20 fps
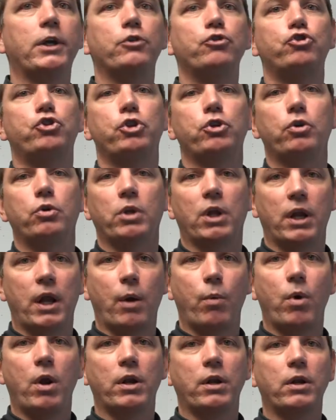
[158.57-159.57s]
June, and
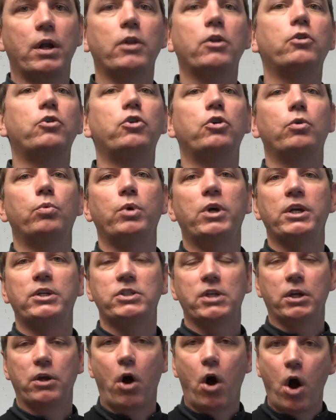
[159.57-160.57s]
I want another 2
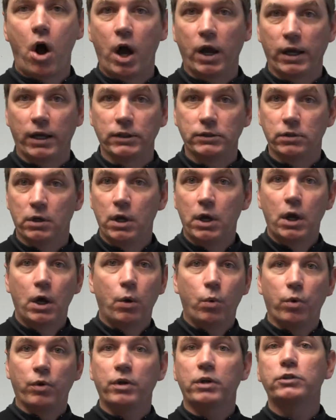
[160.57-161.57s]
weeks in August.
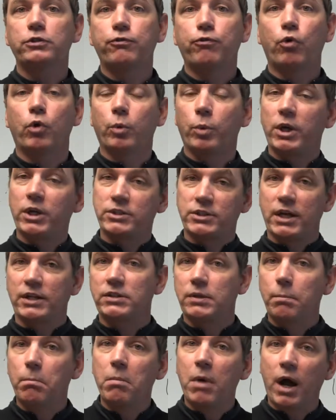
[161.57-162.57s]
Well, there's 4 weeks,
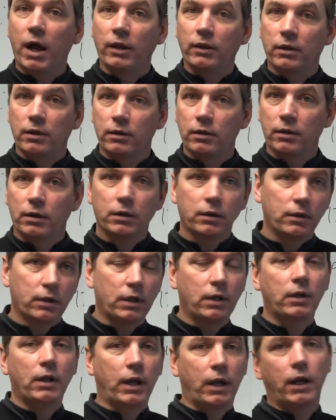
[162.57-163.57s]
that's a month.
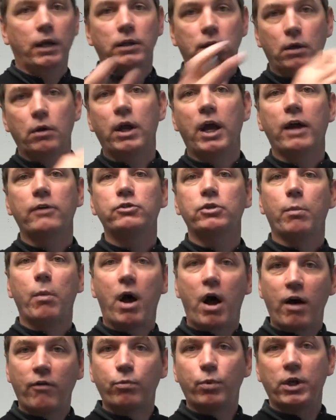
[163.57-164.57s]
And you'll have some
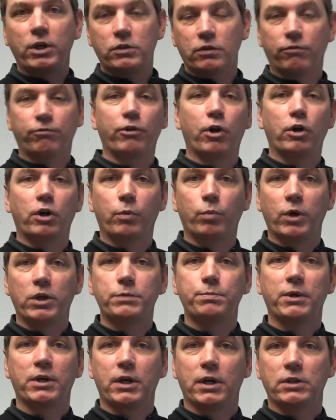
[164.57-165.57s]
off weeks or floating weeks
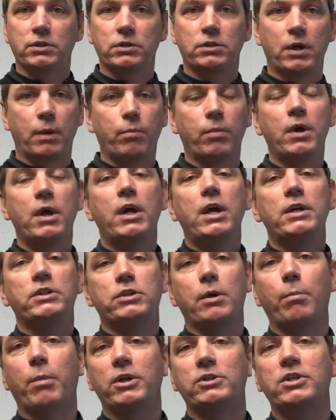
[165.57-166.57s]
because
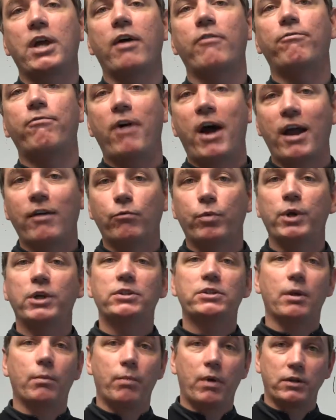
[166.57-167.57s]
some months have 5 weeks,
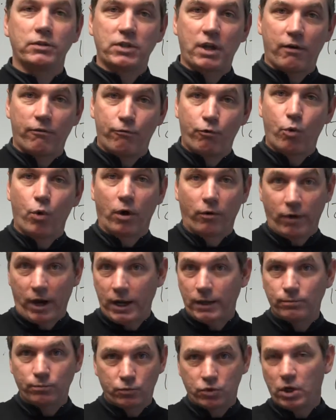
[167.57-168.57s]
some months have 4,
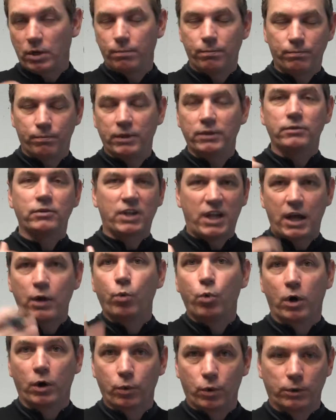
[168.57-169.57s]
right? So, but kind
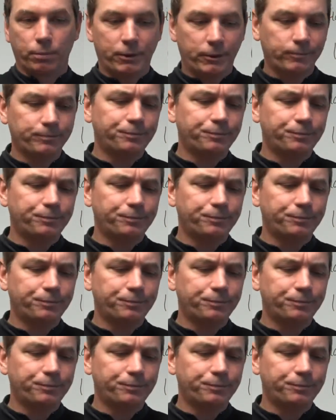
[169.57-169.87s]
of work with me.